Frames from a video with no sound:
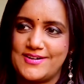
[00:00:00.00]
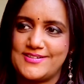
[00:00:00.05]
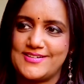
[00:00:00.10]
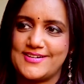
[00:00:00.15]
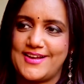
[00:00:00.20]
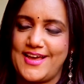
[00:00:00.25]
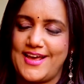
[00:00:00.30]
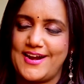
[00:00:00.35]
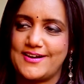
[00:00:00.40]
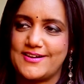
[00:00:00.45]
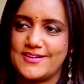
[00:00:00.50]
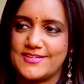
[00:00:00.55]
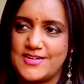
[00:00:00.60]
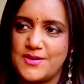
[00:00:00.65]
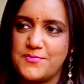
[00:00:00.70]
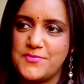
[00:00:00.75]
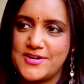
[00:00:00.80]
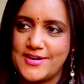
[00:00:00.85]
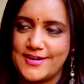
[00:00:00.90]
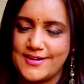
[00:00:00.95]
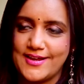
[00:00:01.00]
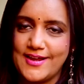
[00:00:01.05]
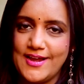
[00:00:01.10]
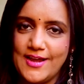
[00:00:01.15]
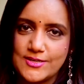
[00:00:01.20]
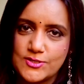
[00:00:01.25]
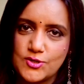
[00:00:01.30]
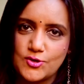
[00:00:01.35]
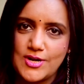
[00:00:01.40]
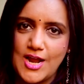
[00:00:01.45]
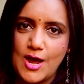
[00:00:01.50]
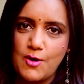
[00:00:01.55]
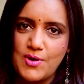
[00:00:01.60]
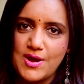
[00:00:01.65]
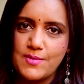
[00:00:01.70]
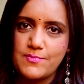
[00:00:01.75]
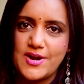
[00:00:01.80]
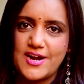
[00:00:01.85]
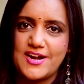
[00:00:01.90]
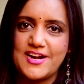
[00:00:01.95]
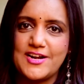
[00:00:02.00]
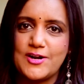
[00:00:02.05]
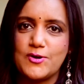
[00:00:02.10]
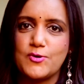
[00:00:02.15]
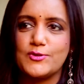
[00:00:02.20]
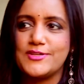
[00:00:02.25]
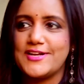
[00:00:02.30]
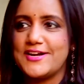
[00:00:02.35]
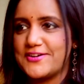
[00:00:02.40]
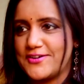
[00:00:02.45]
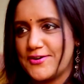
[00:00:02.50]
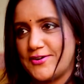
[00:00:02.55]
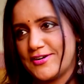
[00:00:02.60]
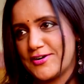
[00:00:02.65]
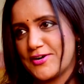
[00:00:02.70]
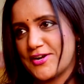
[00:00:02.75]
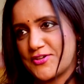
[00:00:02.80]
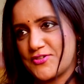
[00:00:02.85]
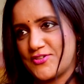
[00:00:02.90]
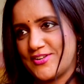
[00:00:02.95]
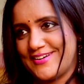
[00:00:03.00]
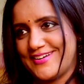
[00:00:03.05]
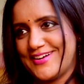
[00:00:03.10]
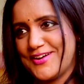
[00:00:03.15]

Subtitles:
Words and characters limited so yeah. Now I'm ready to do the introduction